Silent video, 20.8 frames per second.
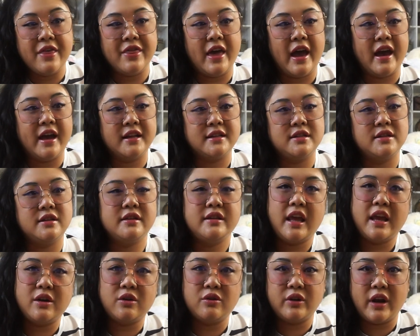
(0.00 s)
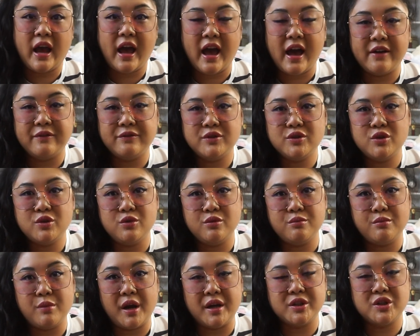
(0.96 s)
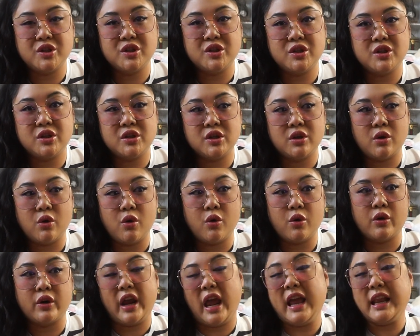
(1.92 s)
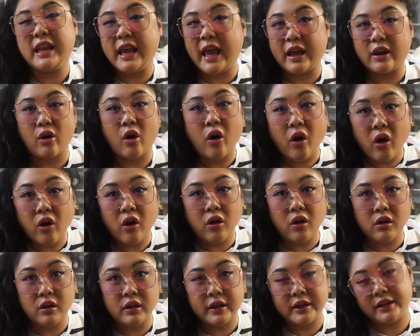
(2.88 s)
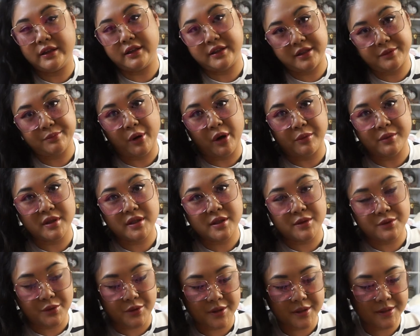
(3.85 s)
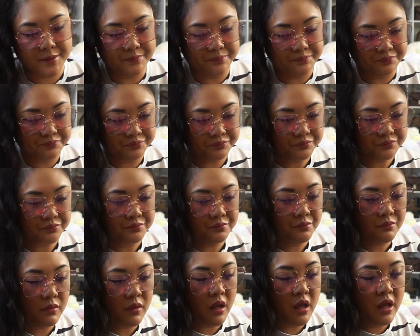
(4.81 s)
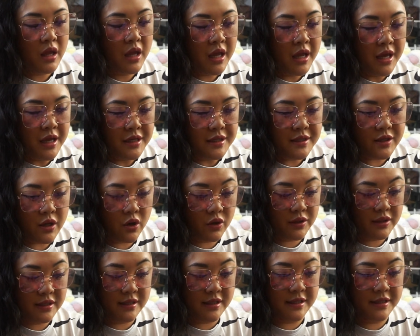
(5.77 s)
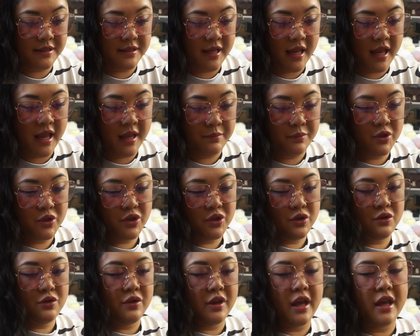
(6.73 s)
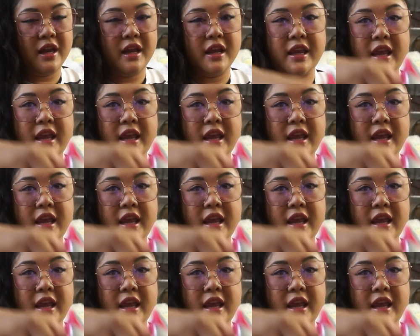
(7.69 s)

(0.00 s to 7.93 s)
that they don't have too much or any at all in the department stores. So it's the same shoe yet